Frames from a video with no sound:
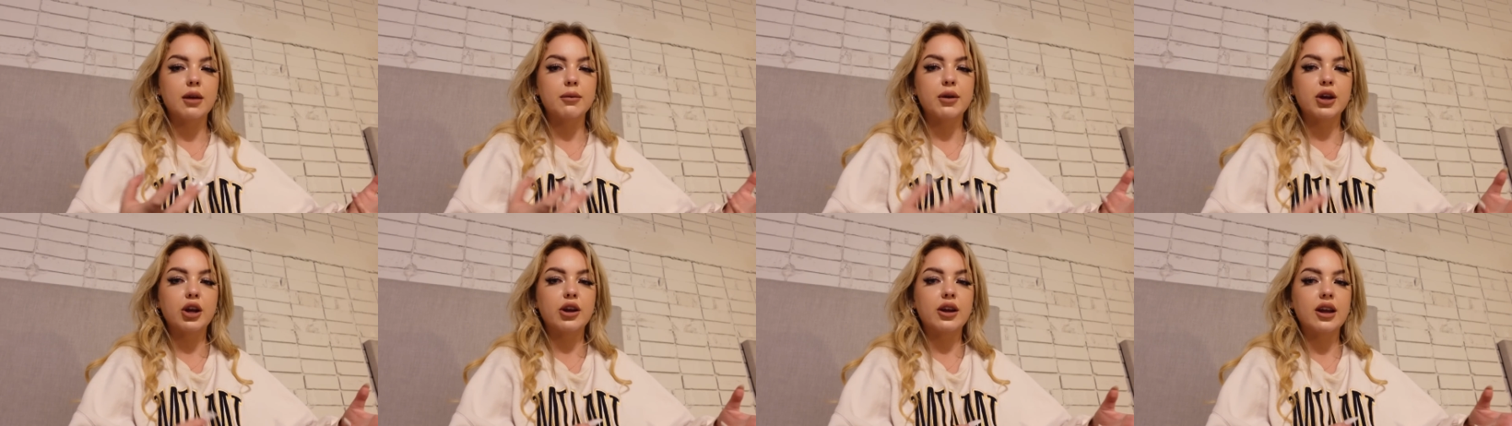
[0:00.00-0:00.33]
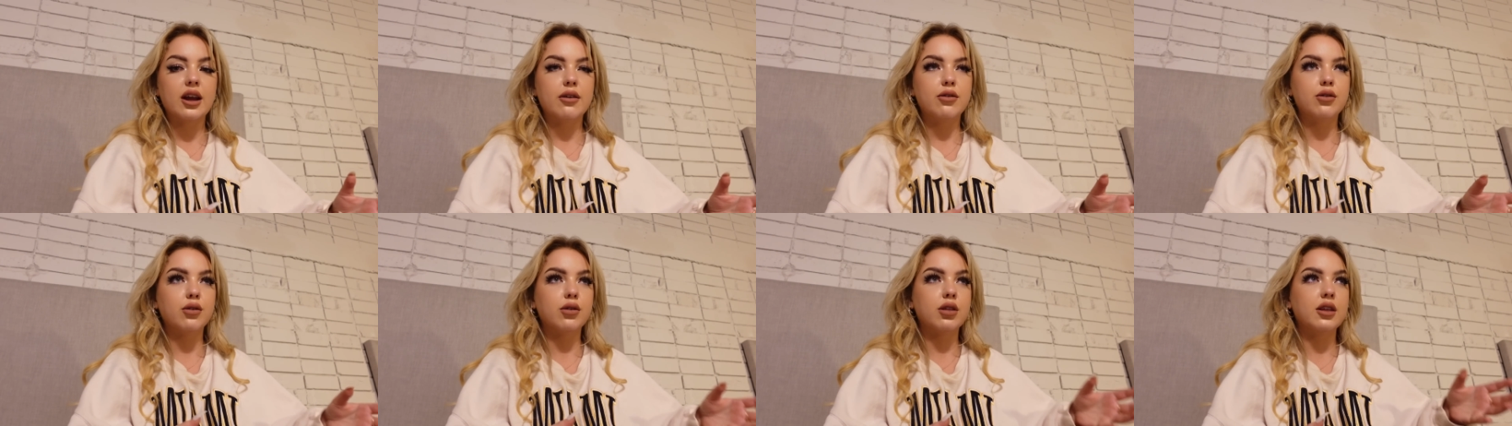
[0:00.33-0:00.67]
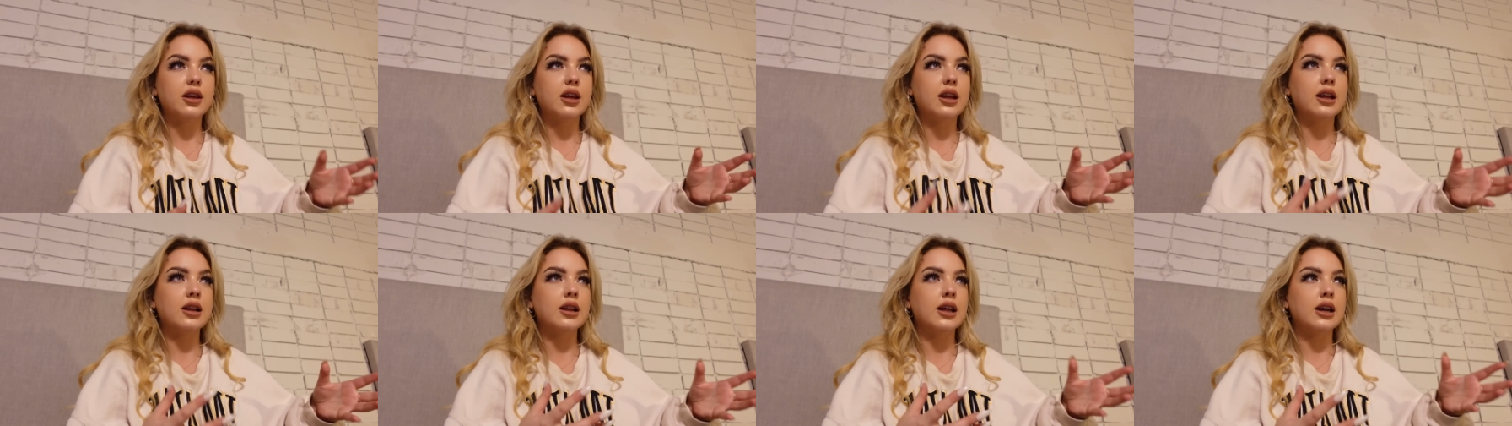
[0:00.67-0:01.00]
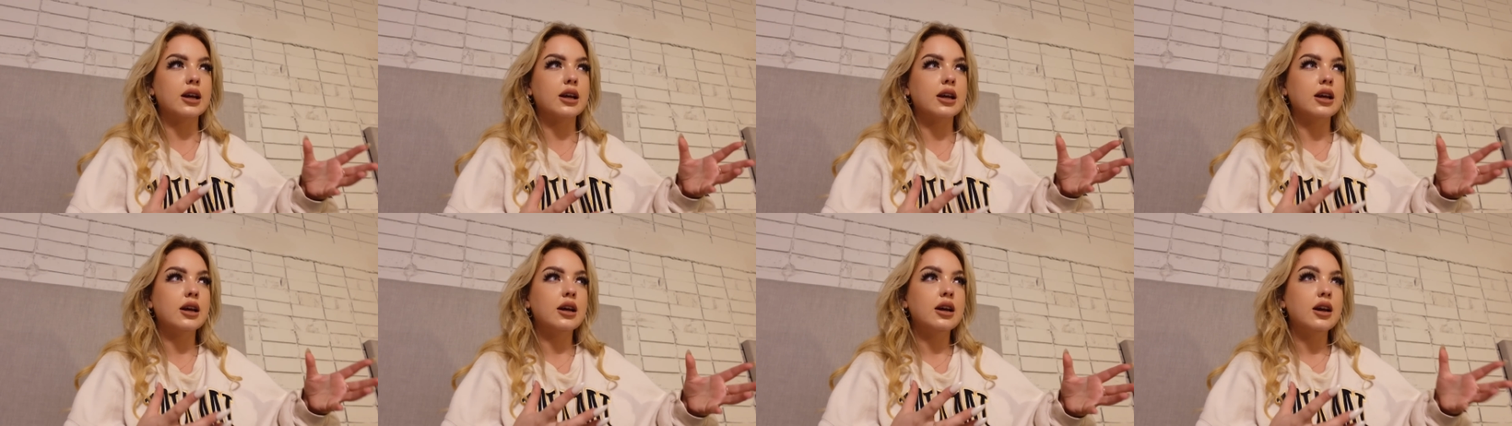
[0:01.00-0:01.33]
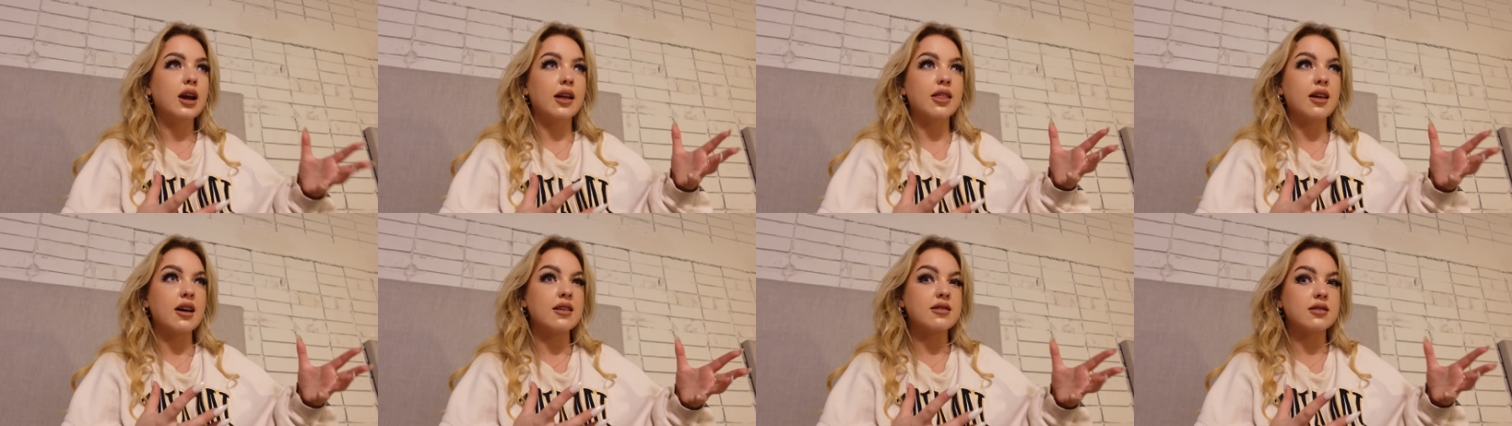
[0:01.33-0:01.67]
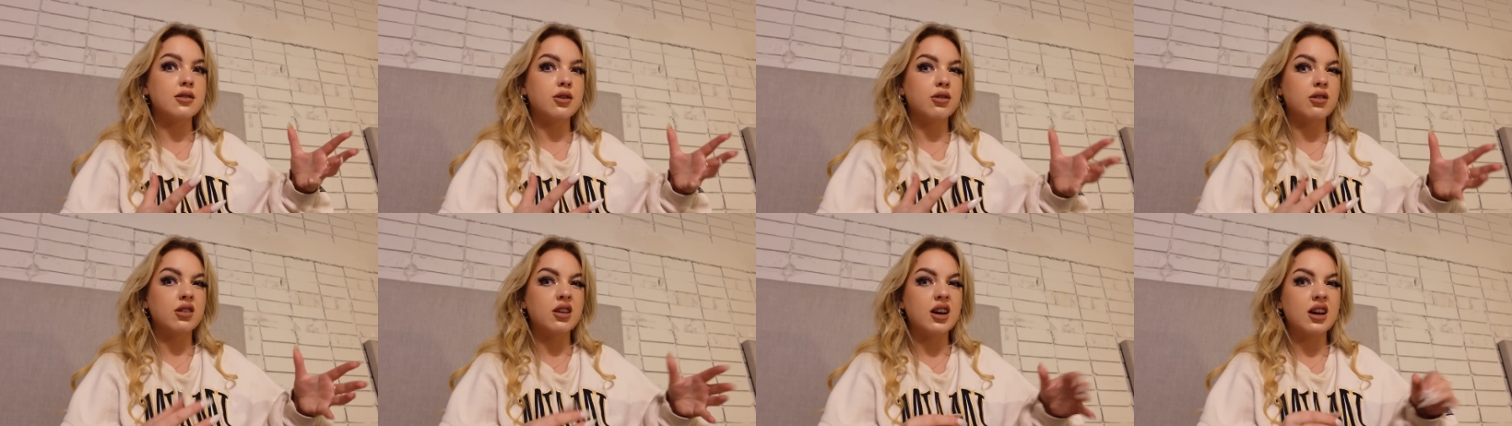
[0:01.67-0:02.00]
I'm like, okay, if you're thinking like a
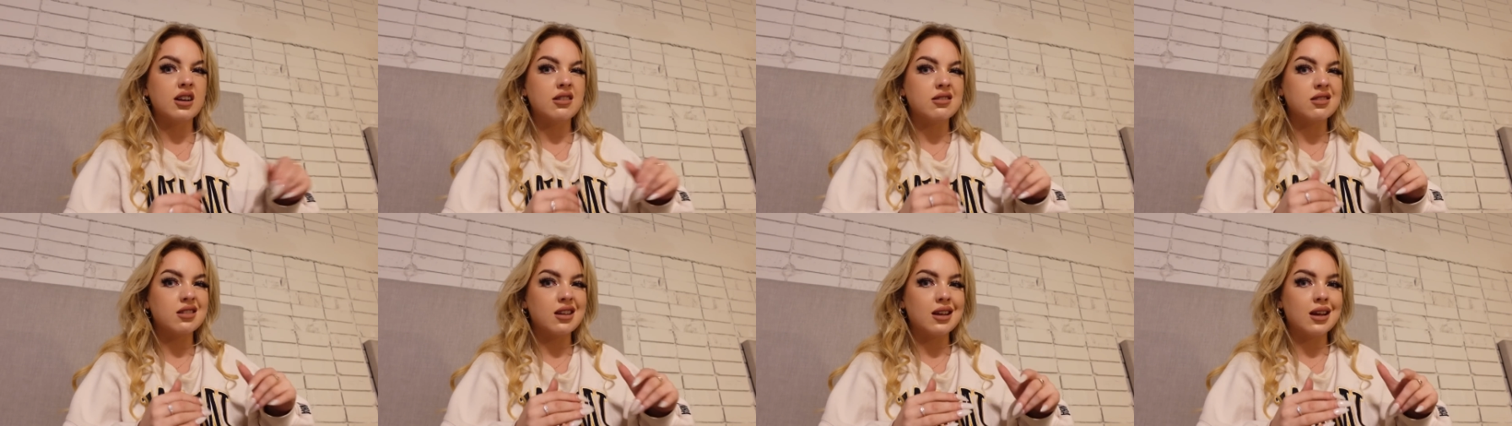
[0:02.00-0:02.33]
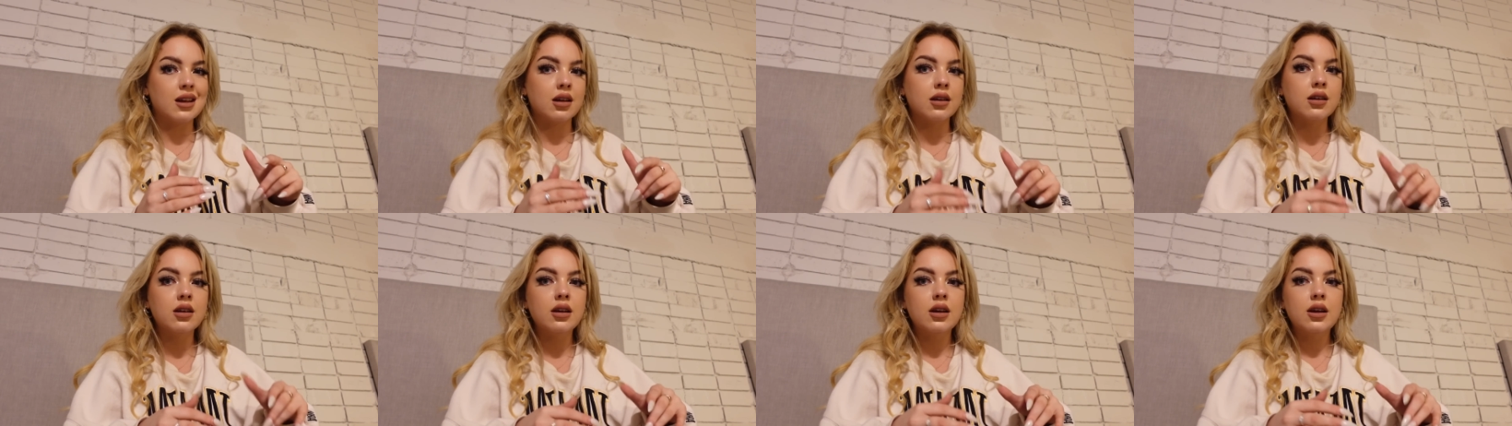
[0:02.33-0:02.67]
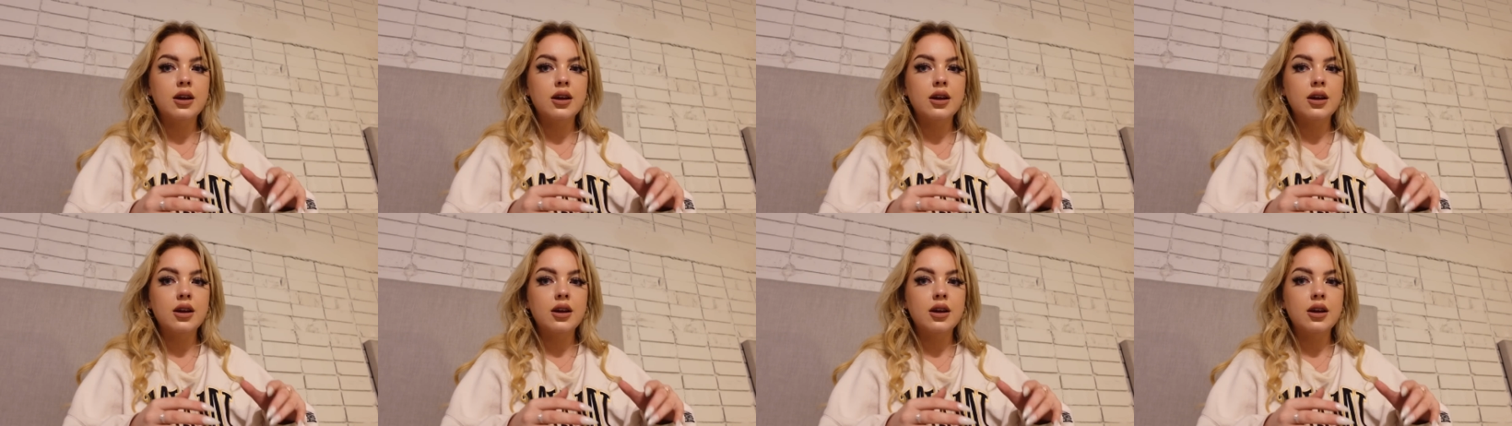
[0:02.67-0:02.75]
thousand dollar night is eh,